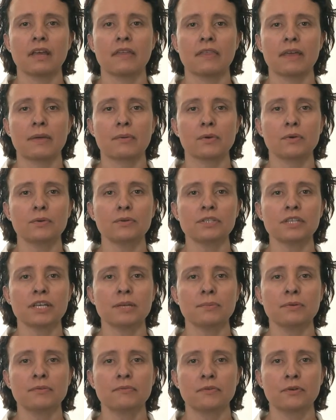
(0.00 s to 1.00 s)
They will also
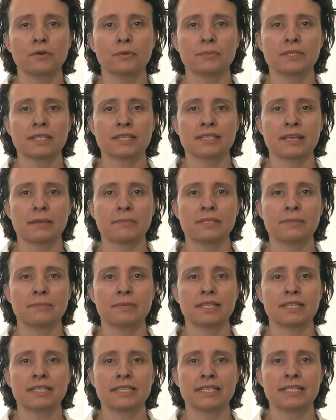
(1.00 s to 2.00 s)
perform
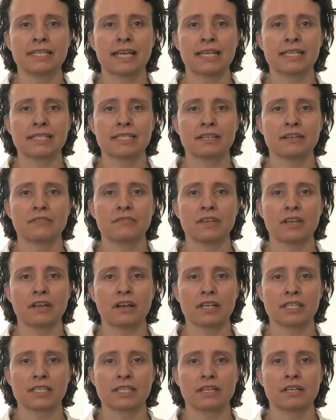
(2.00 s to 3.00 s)
susceptibility testing of the
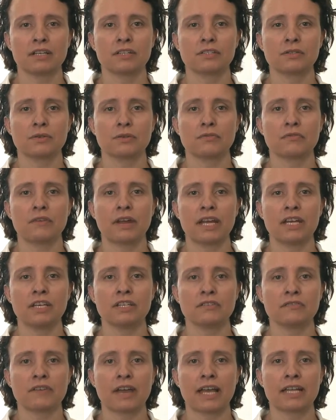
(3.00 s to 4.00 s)
isolate to a
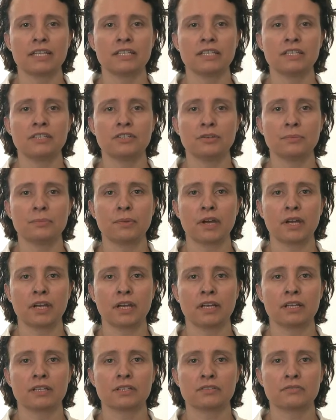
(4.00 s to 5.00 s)
range of
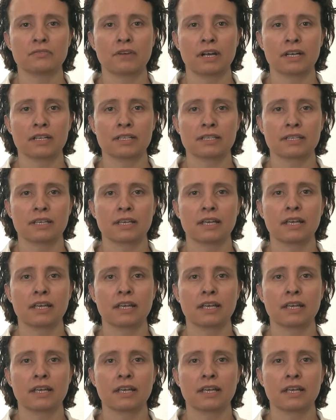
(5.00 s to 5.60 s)
anti-tuberculous drugs,